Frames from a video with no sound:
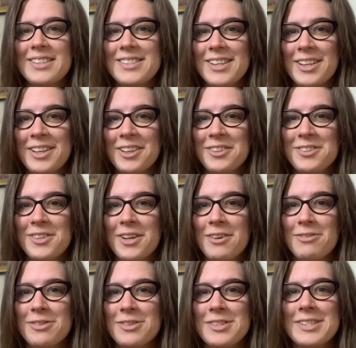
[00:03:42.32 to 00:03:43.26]
sending stuff
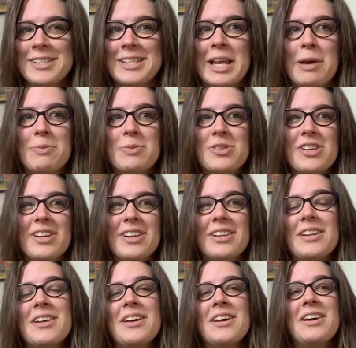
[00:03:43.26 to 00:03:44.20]
on Snapchat
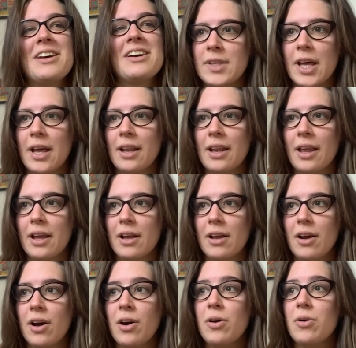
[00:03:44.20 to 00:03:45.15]
that like,
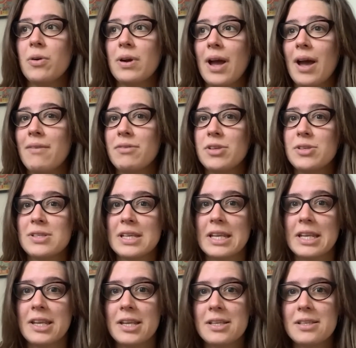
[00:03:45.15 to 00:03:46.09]
oh, have you
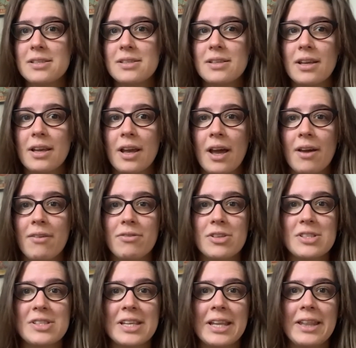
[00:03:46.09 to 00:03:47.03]
seen this? Have you
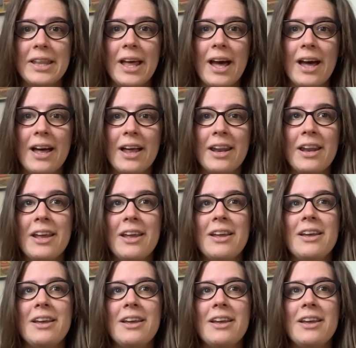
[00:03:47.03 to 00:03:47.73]
seen that?